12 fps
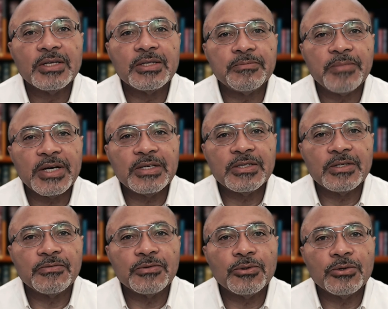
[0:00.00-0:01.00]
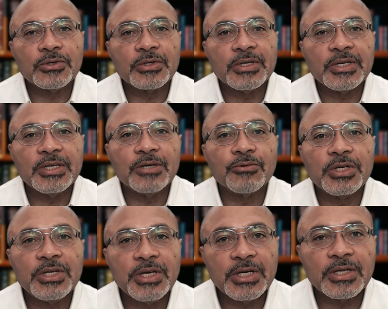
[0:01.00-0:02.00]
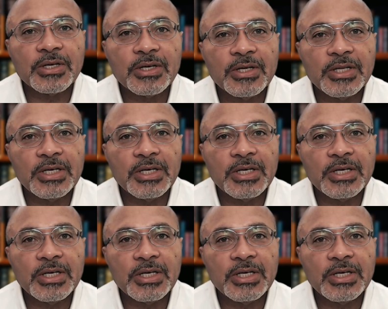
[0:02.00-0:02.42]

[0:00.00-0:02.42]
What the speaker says: can irritate